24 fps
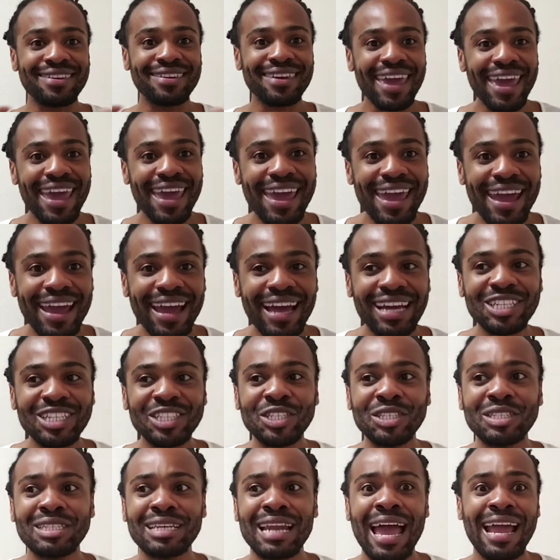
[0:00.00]
cake and
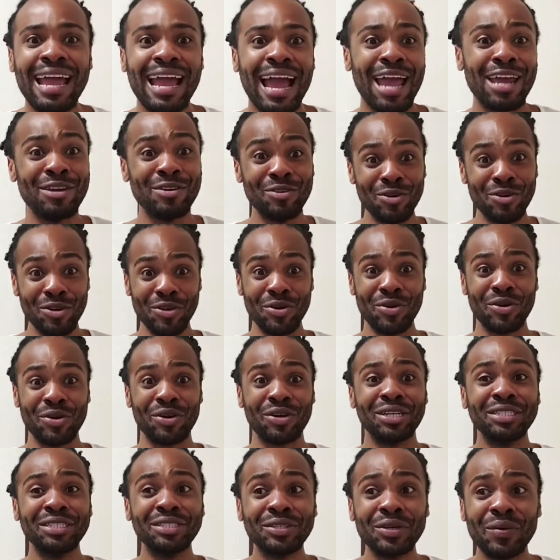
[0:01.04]
she's like, I knew you
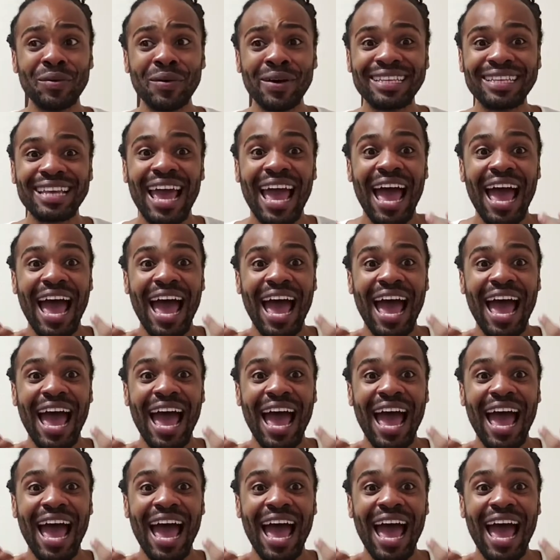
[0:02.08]
could do it.